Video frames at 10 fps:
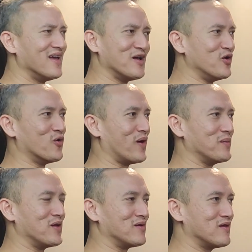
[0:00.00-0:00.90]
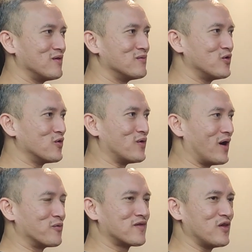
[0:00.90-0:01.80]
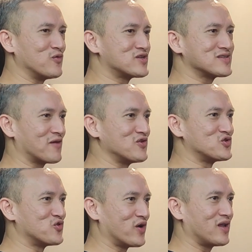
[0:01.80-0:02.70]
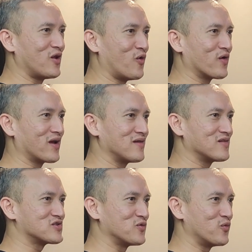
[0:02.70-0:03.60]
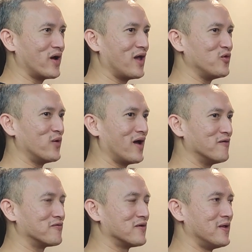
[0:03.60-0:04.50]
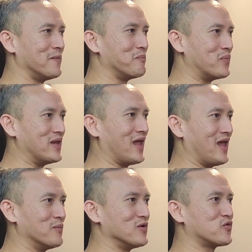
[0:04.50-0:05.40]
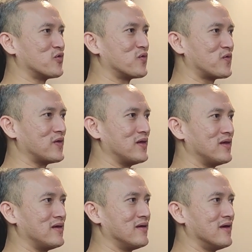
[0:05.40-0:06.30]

No, I mean, I would say you just haven't joined an organization where you have been able to see,